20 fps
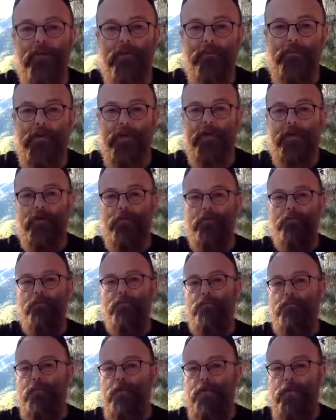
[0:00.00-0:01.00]
We
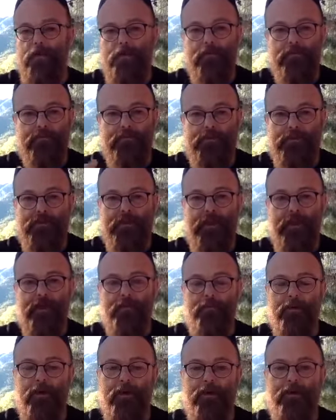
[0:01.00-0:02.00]
can go through the
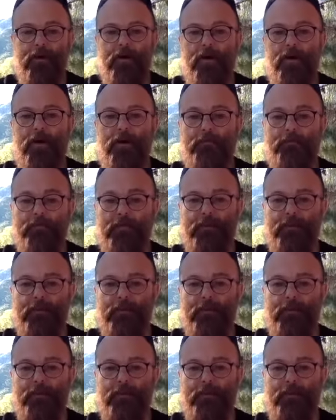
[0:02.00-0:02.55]
day, work hard,